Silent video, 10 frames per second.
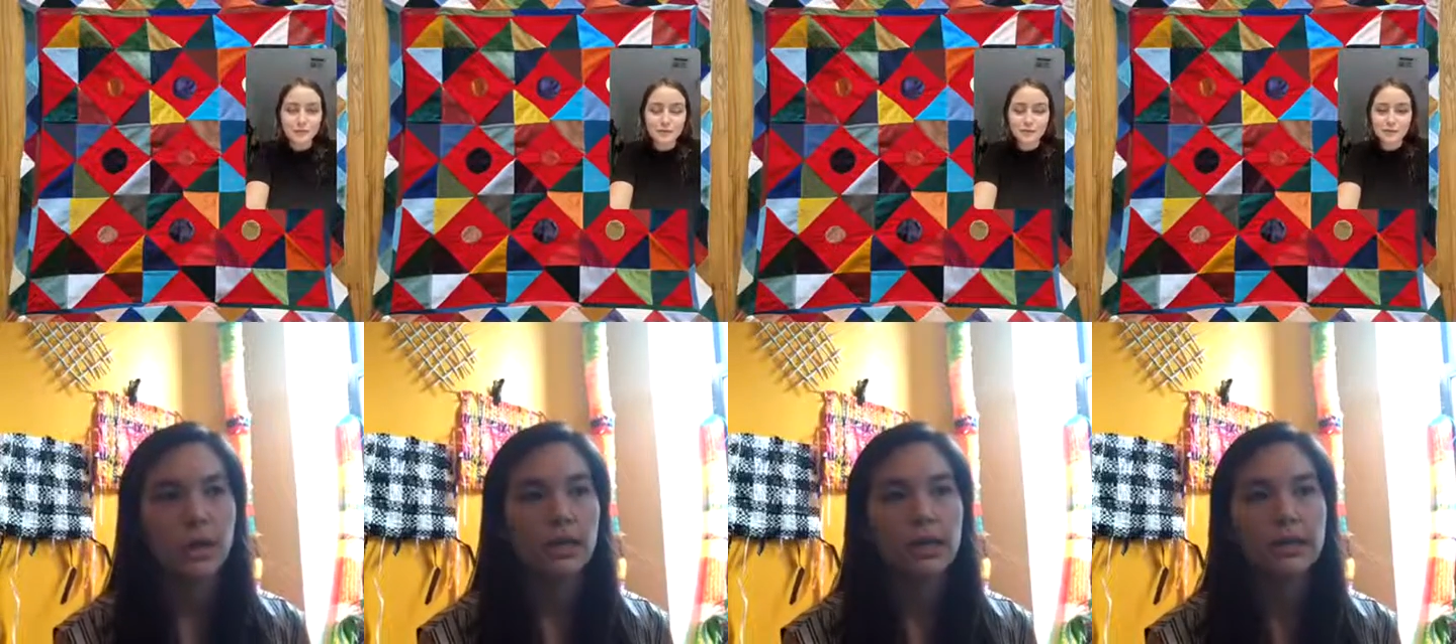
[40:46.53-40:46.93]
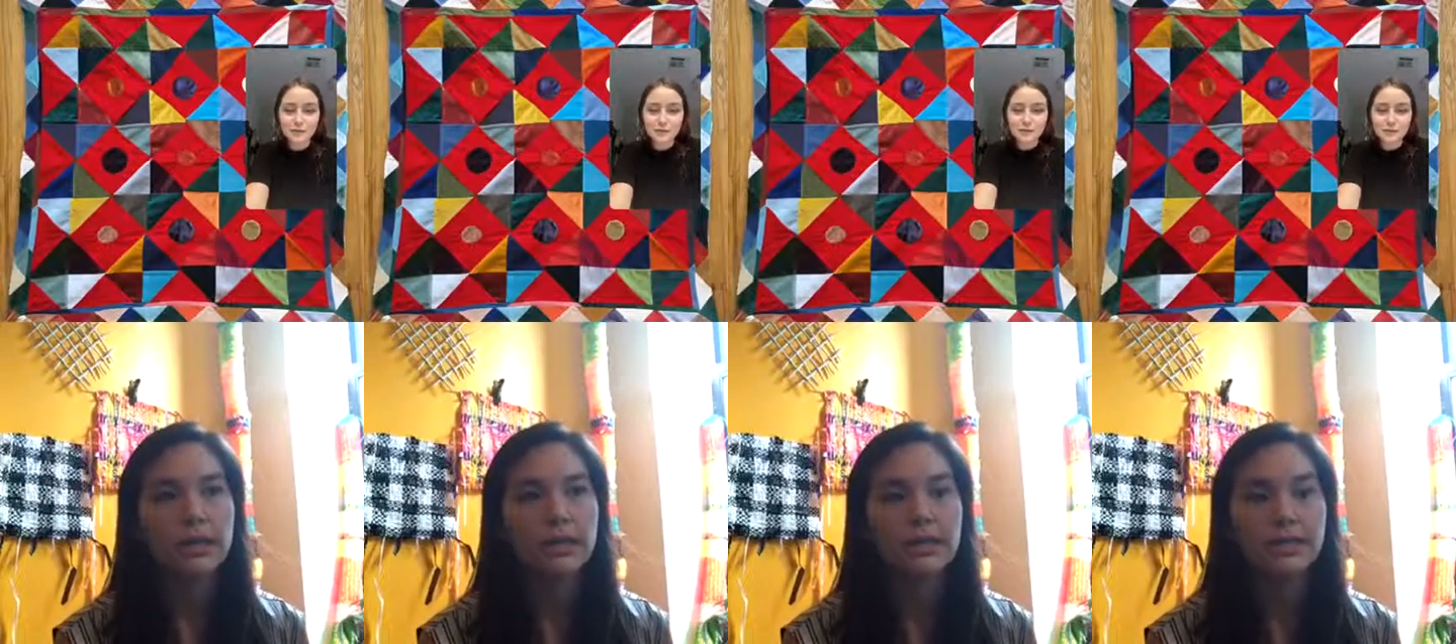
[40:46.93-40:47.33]
I
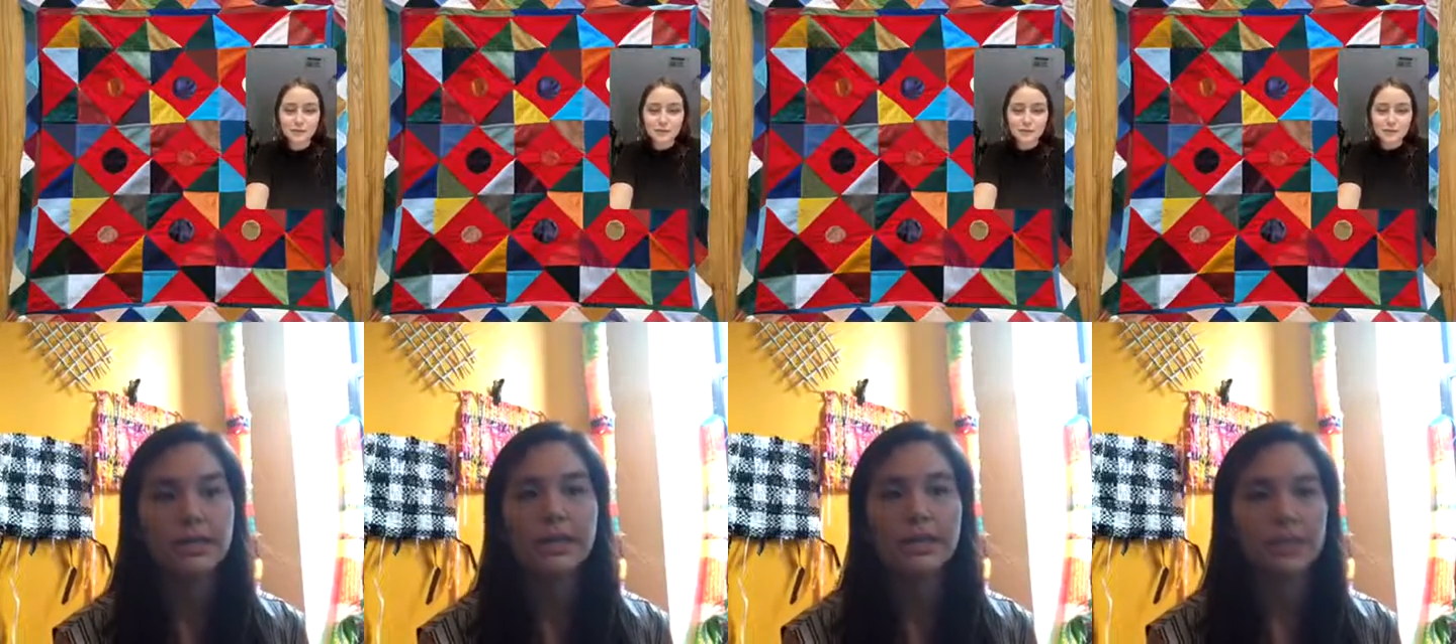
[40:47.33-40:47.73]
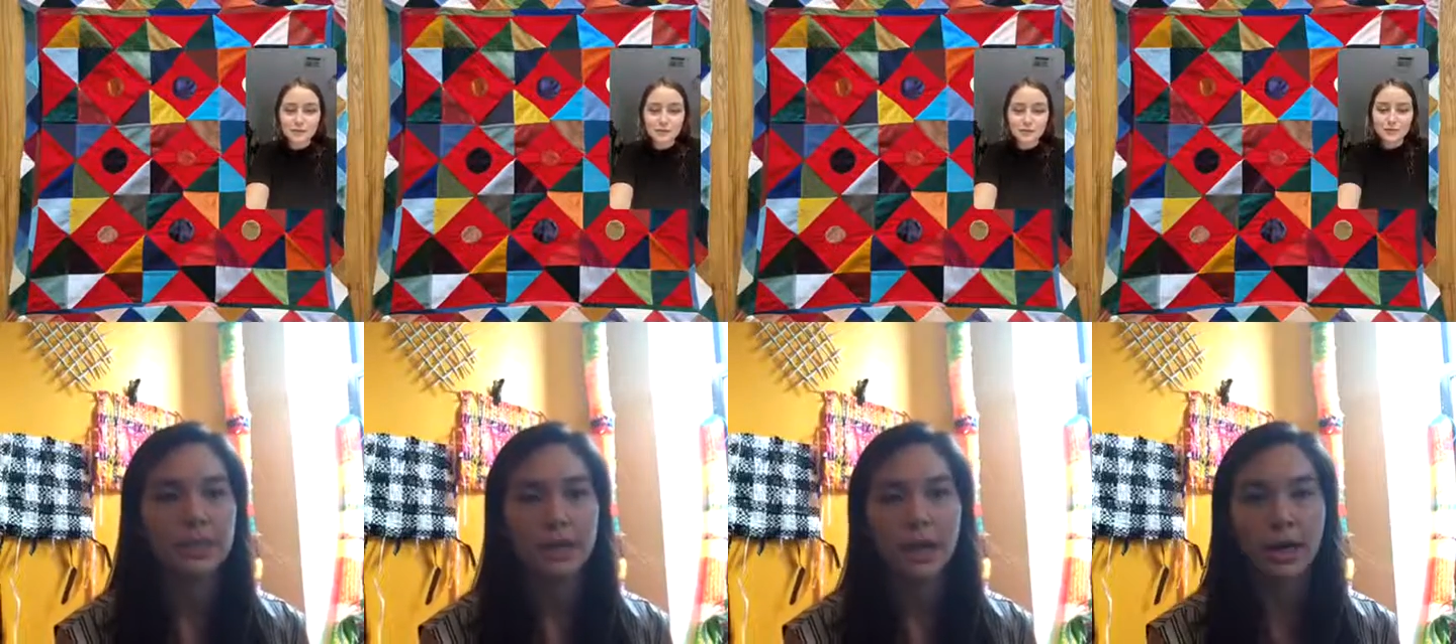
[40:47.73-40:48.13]
like taking my
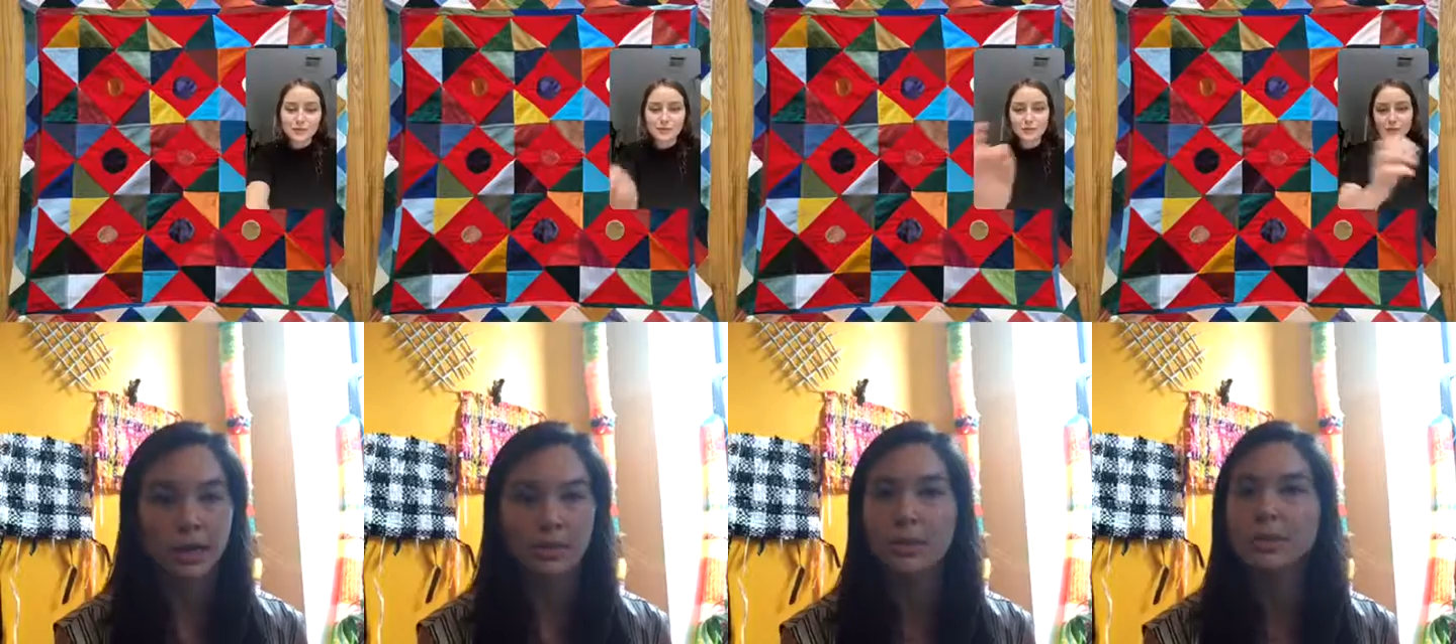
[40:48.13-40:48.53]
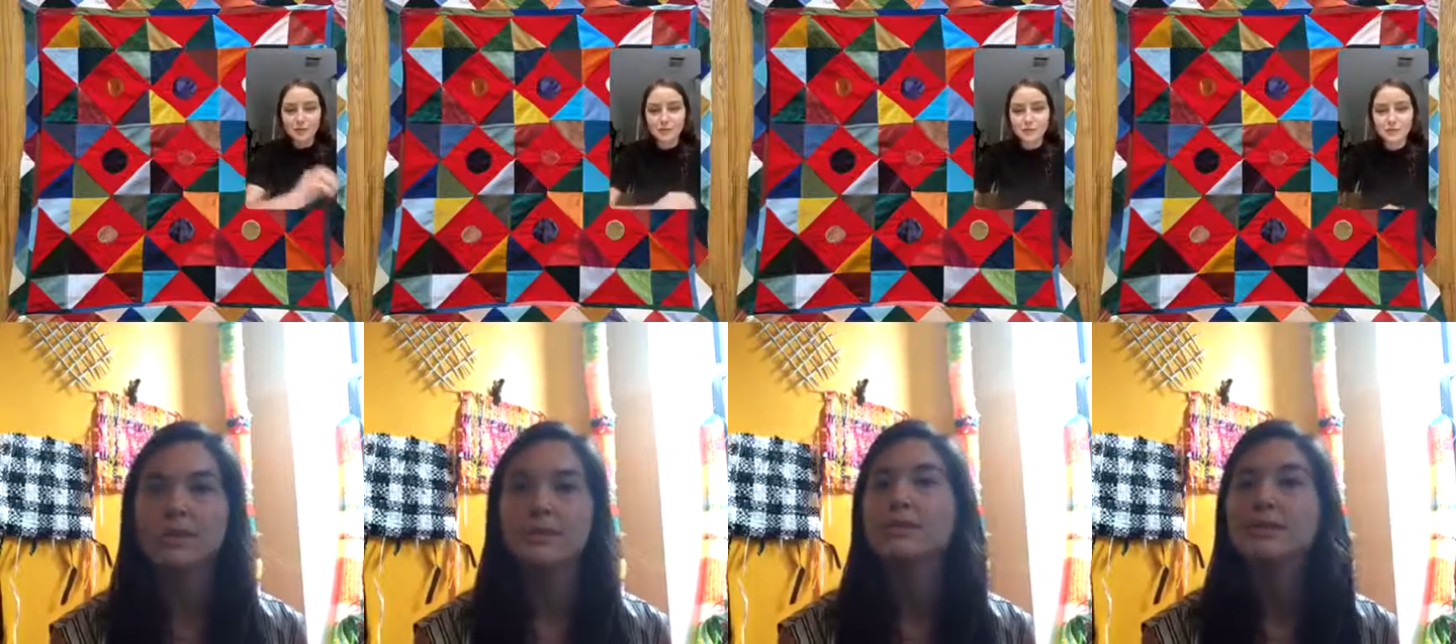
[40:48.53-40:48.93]
time
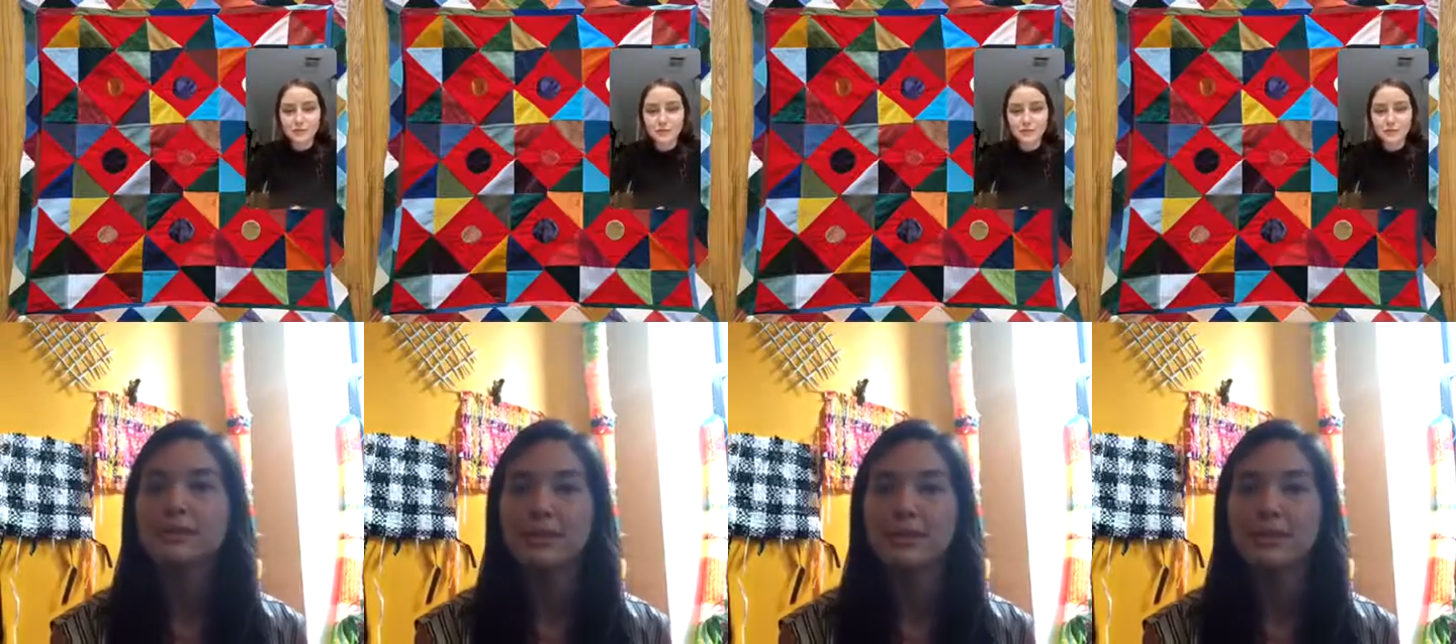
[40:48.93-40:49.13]
and